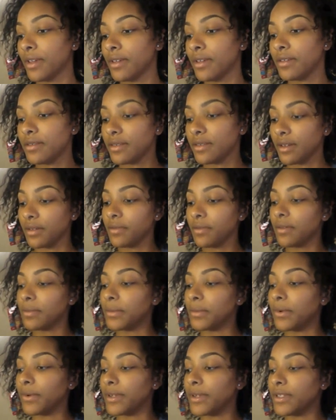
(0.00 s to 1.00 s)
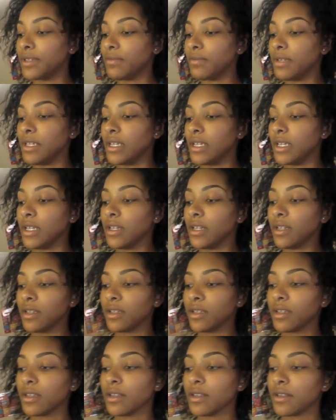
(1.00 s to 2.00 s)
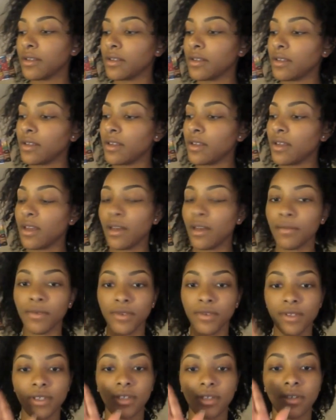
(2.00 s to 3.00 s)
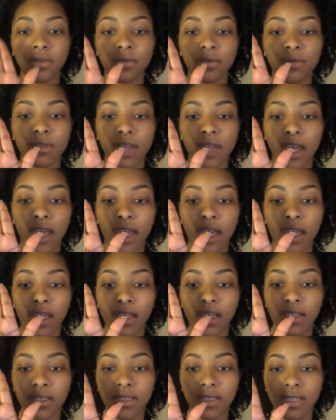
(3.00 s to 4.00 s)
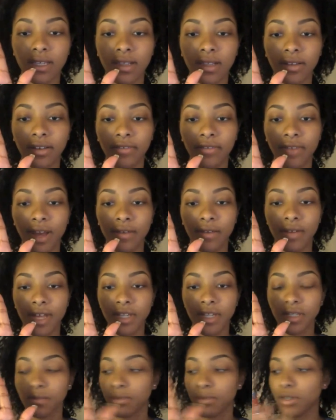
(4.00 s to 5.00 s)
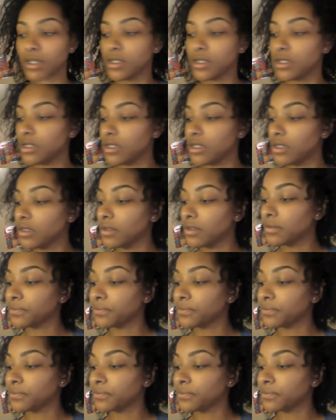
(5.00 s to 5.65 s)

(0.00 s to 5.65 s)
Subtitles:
So I'm going to begin. I'm going to use a concealer foundation brush.